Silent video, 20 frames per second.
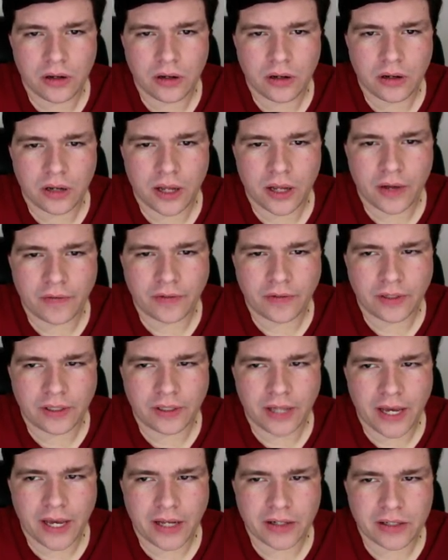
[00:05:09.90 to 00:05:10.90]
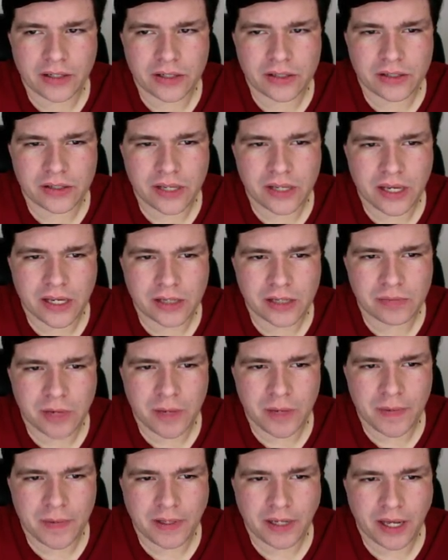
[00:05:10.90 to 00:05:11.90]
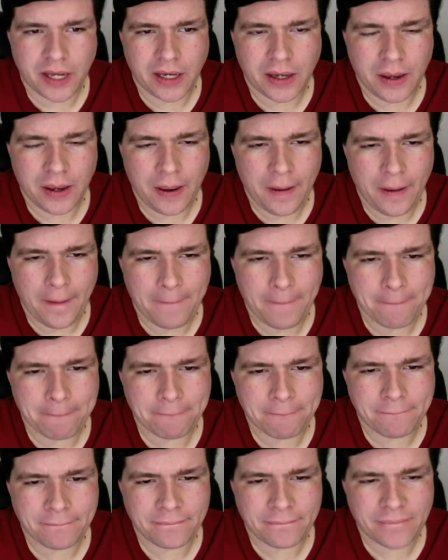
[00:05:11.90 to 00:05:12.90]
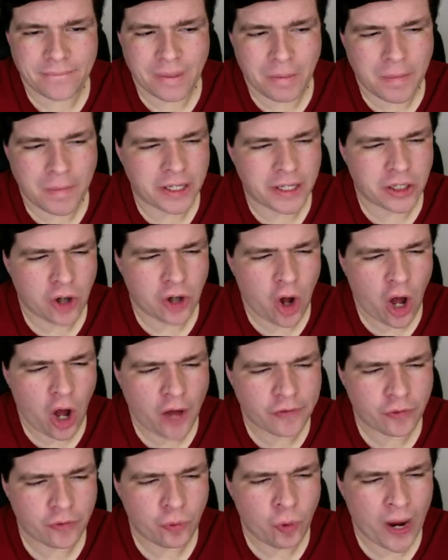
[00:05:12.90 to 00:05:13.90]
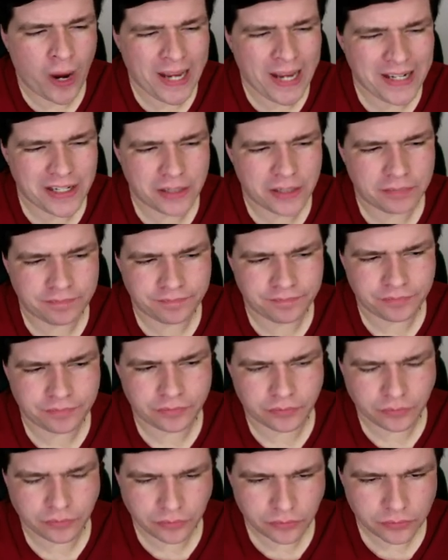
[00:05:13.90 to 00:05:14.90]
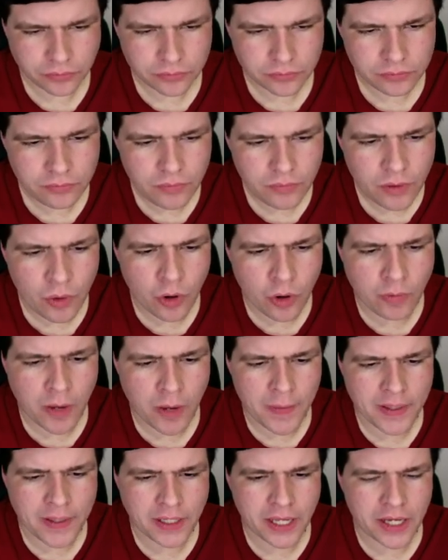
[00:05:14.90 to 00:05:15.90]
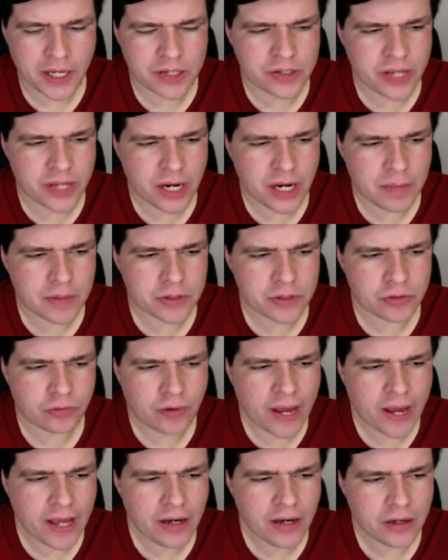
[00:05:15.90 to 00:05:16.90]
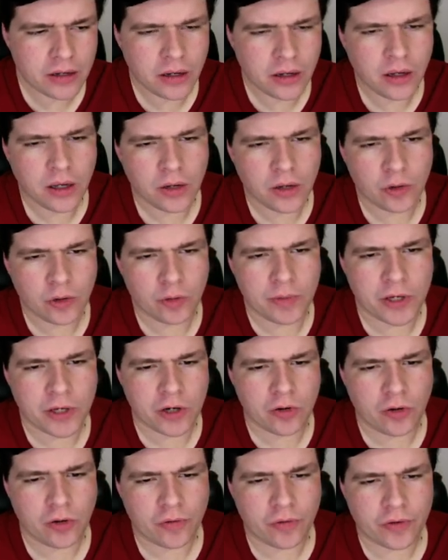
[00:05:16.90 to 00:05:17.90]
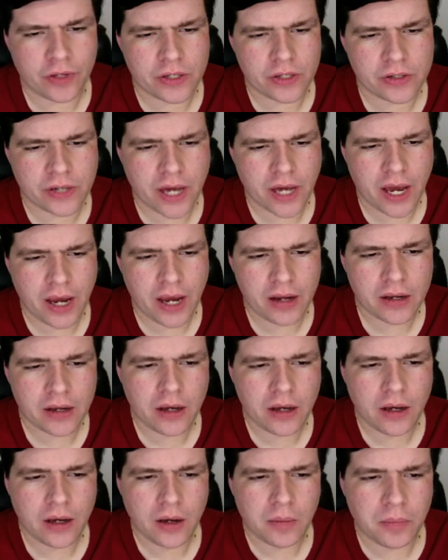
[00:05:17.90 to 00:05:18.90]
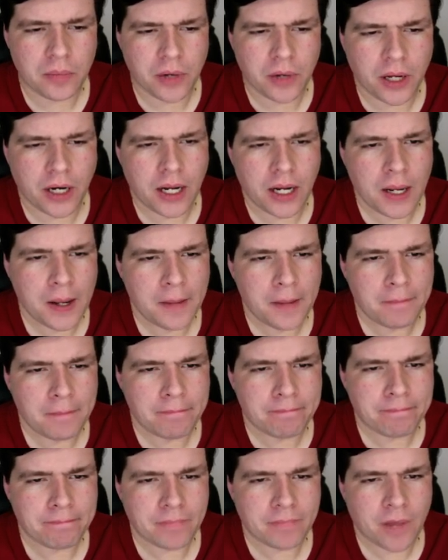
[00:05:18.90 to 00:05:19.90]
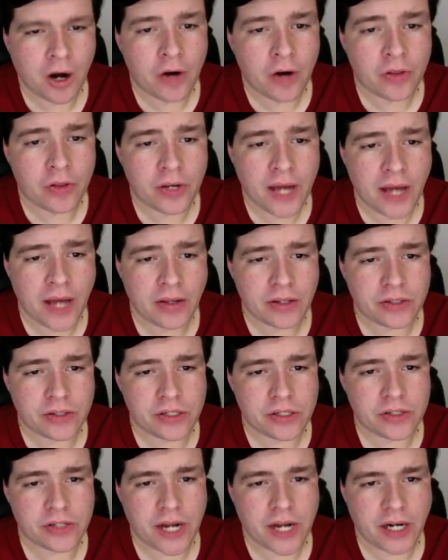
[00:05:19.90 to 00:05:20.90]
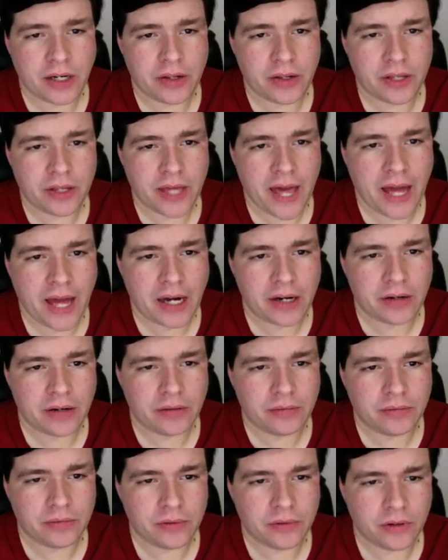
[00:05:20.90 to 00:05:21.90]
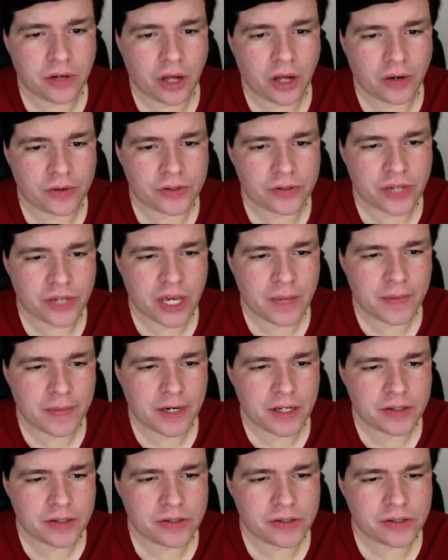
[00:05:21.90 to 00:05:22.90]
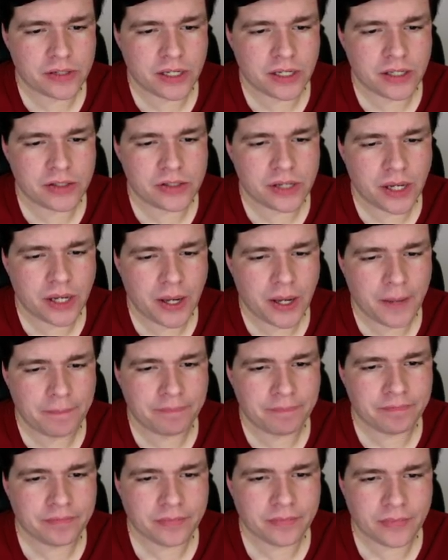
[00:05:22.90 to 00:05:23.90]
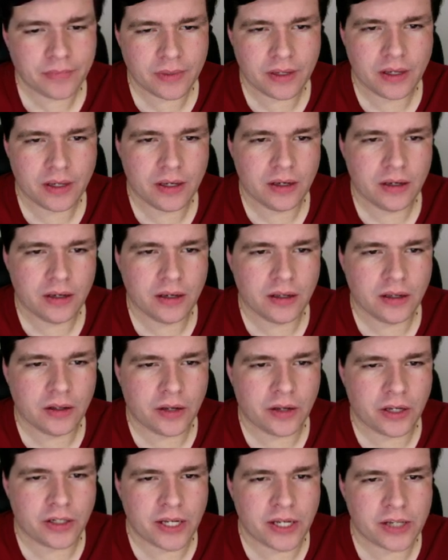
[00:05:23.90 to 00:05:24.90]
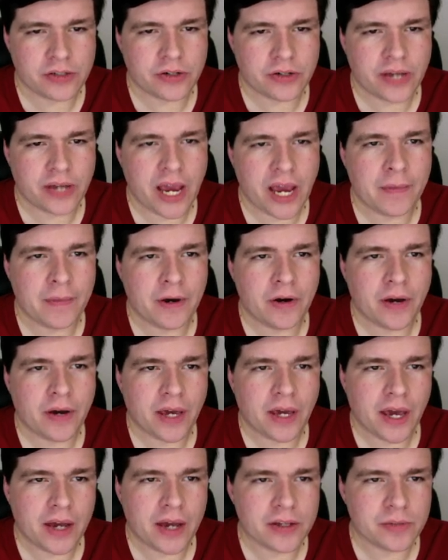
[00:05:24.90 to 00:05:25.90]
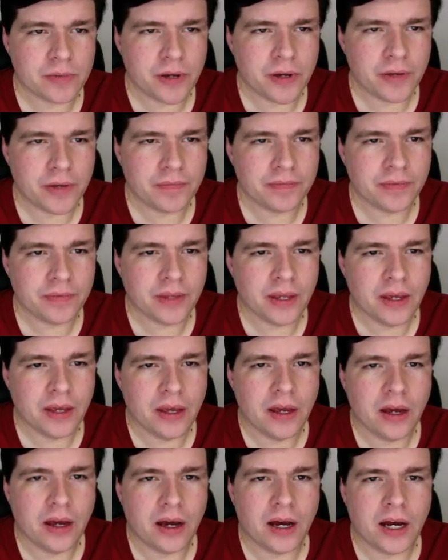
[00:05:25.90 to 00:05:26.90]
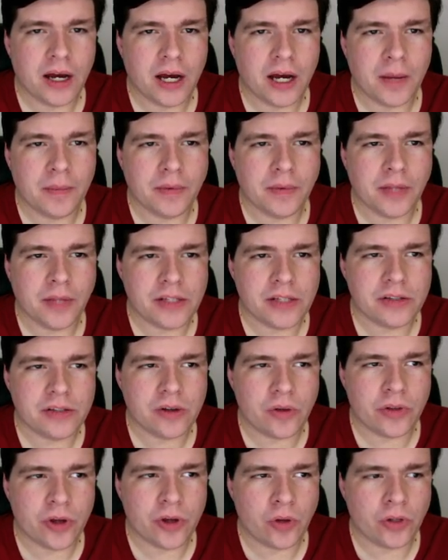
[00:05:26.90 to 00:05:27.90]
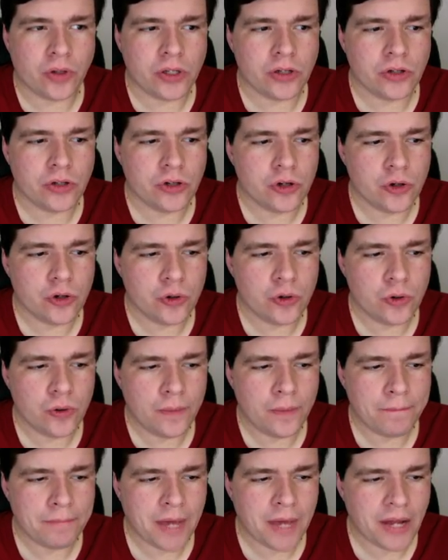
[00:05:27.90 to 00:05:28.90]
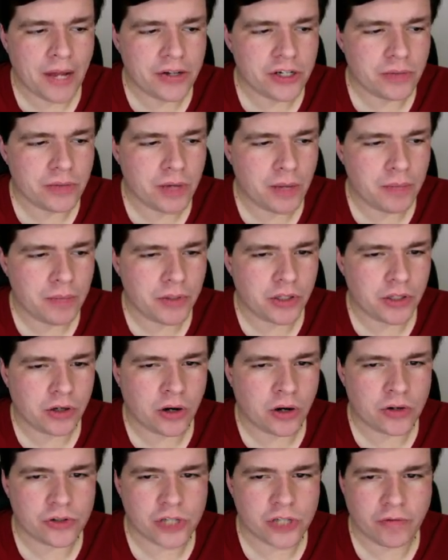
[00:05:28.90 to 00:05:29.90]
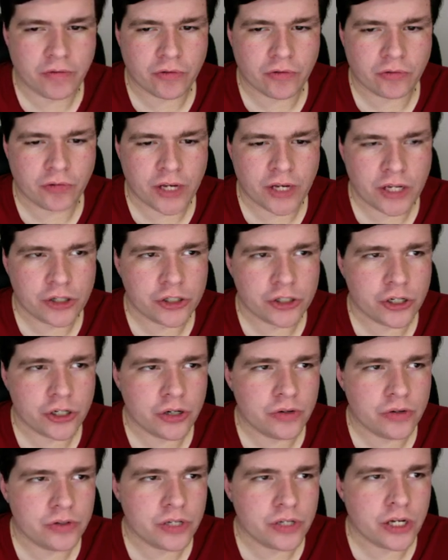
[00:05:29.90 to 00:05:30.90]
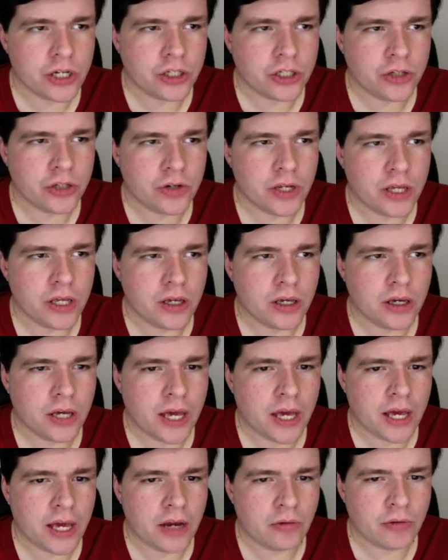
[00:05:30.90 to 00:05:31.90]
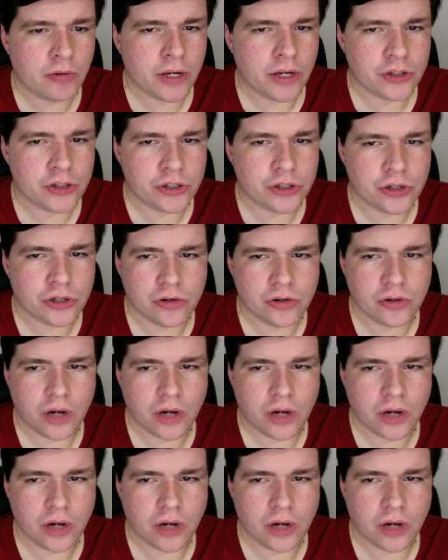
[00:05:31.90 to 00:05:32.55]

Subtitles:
have liked to see is maybe like an off white, or maybe like a Xenobus red would be cool for this guy. But other than that, this is technically the canon color scheme, and it's like a desert camo, I guess. But that's the only new HMM, but there are several reissues, including a reissue